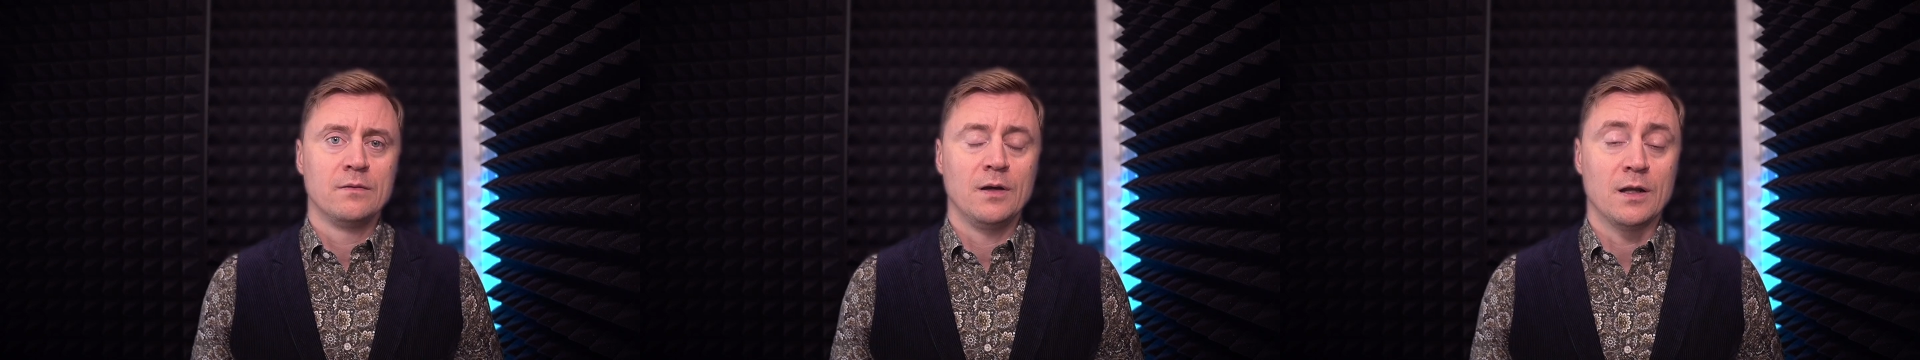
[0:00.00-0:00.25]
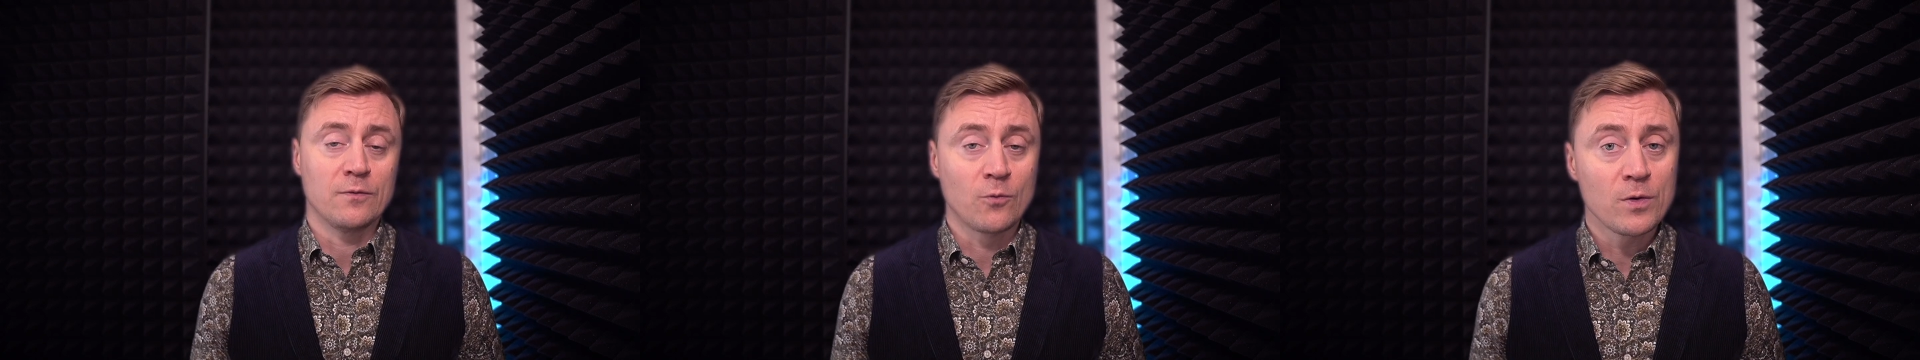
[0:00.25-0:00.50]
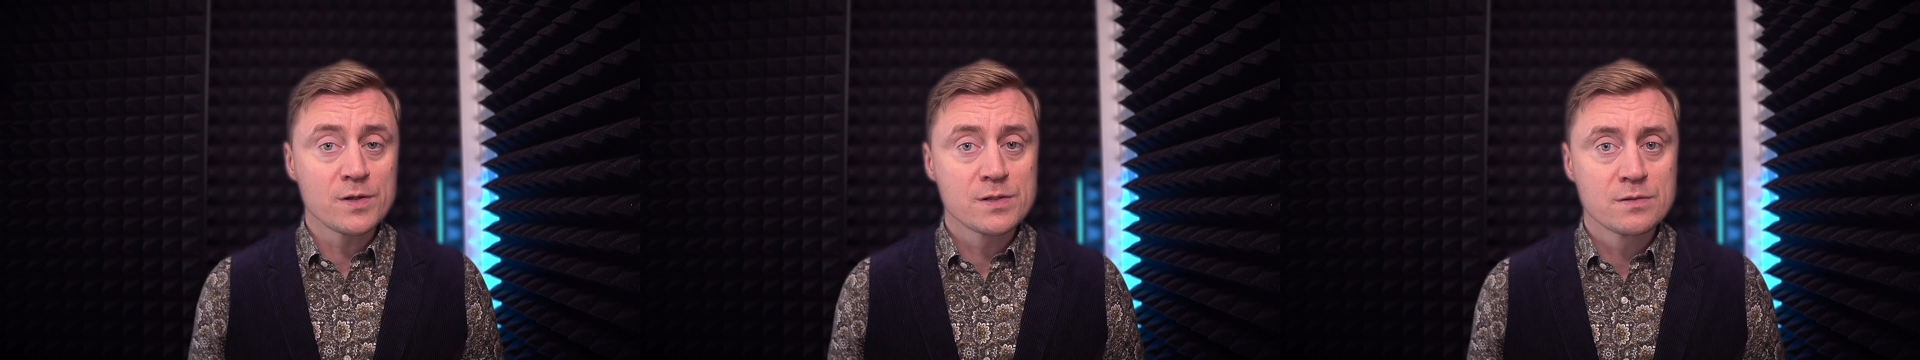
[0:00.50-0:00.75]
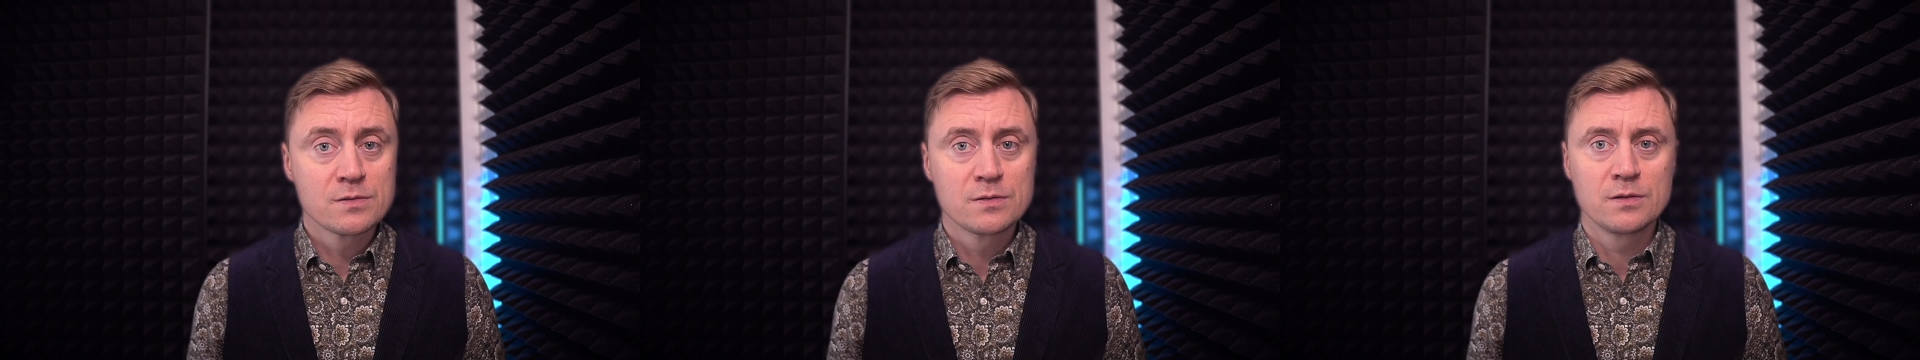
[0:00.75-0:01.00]
And of
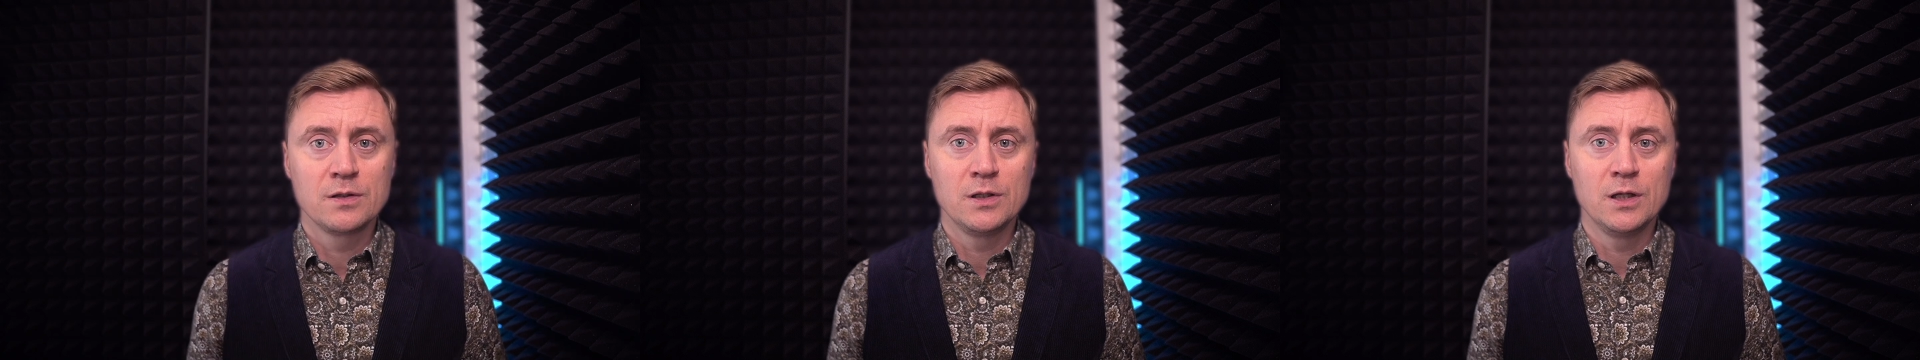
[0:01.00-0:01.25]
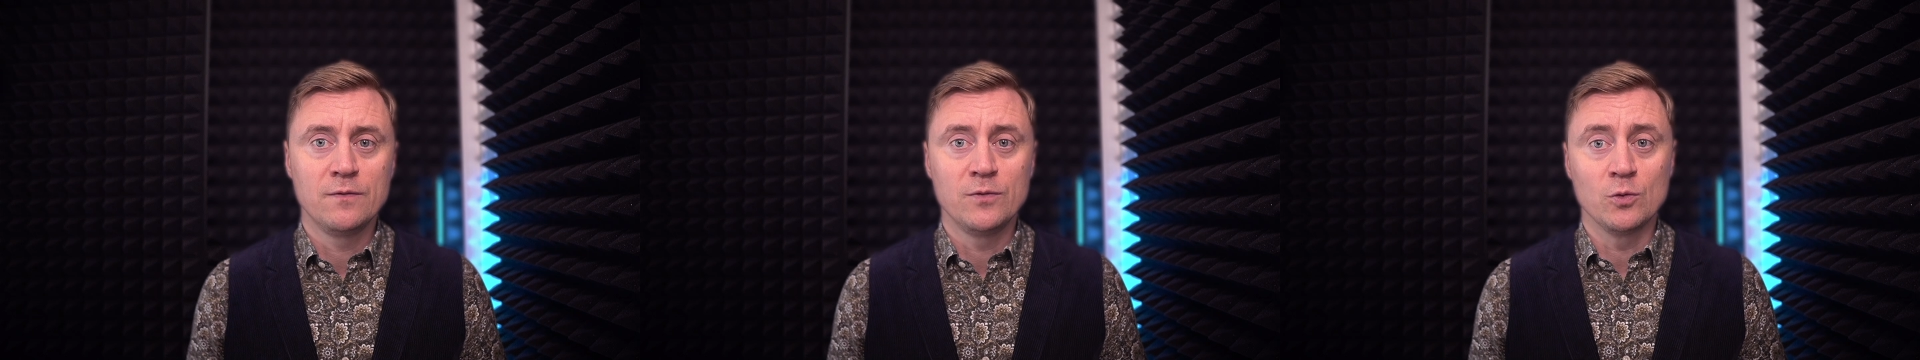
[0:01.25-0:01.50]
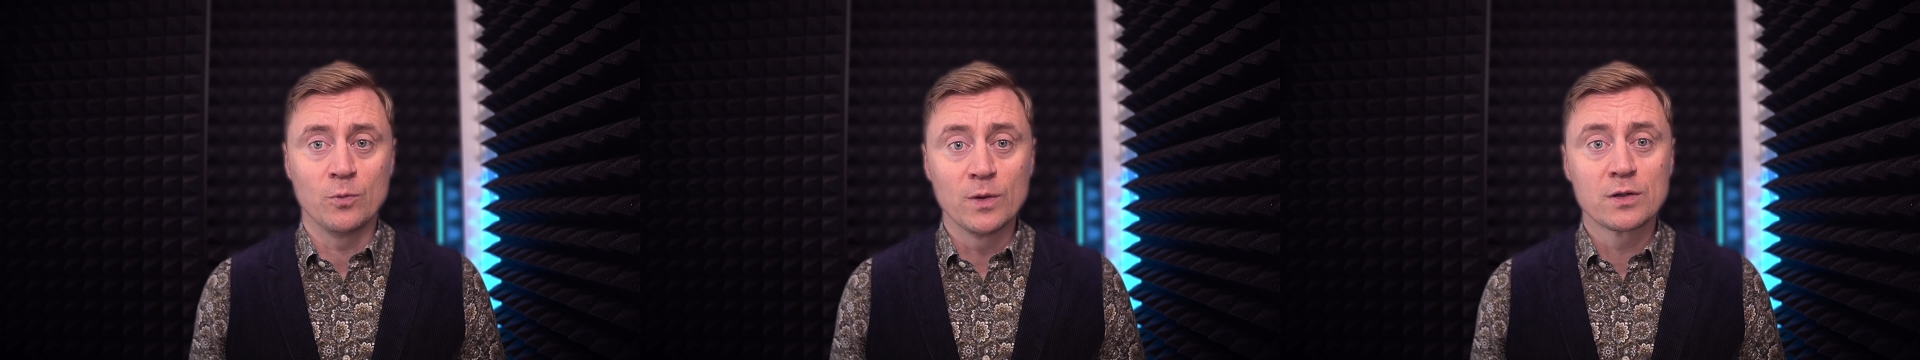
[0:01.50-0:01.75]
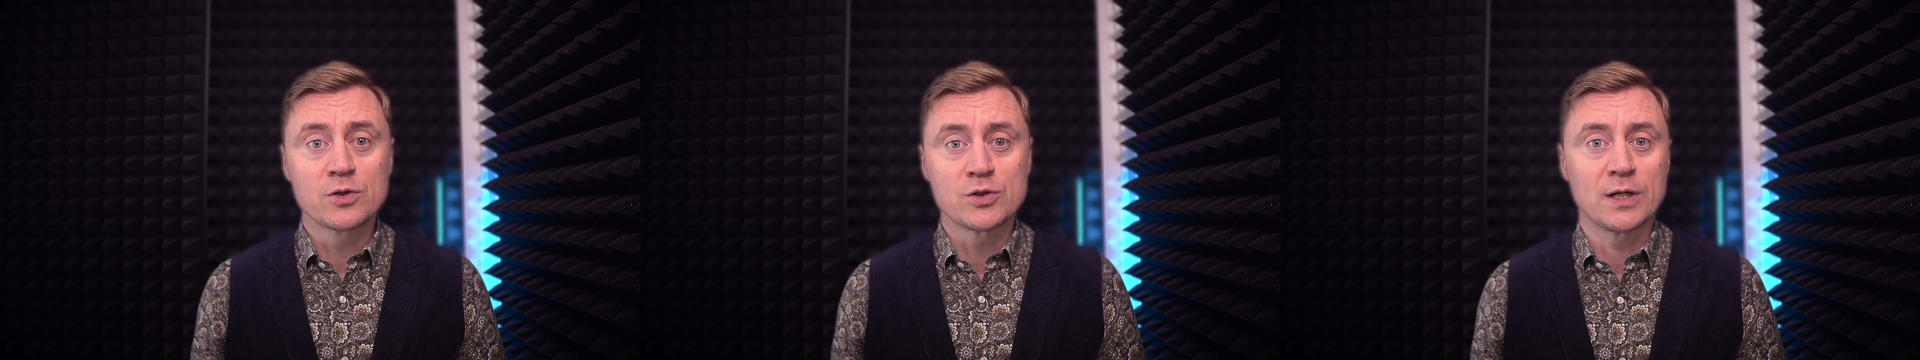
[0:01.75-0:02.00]
course, if you
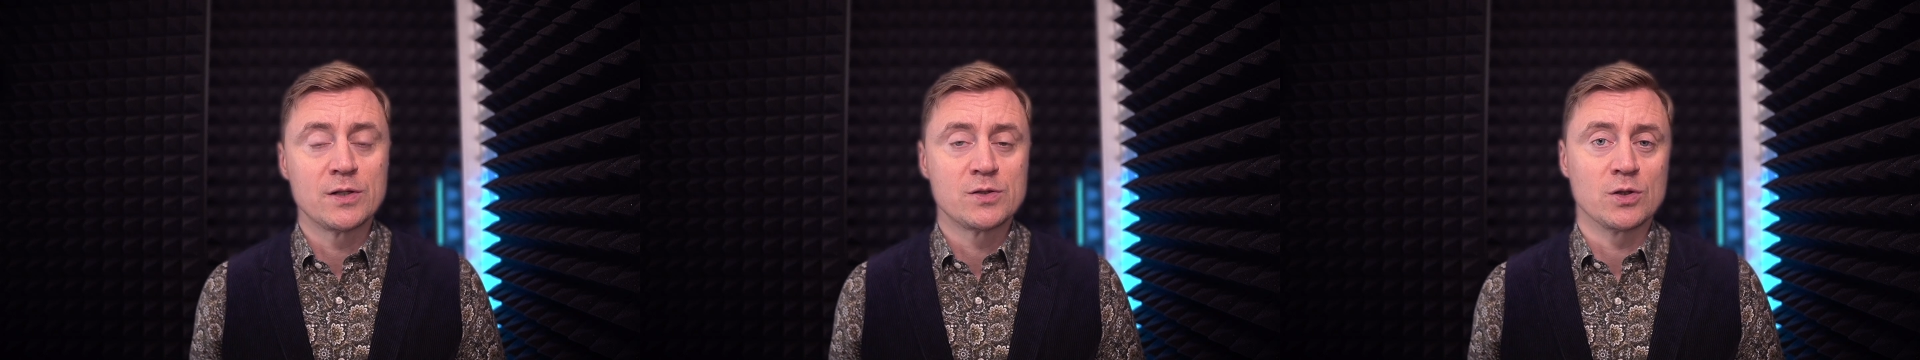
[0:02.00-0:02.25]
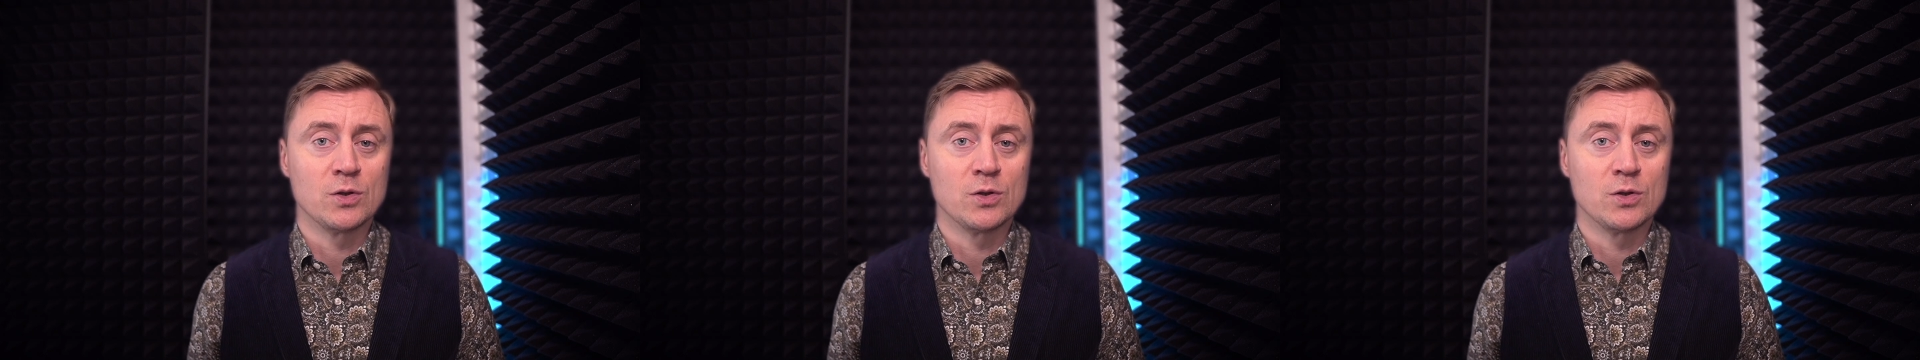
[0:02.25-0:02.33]
will try to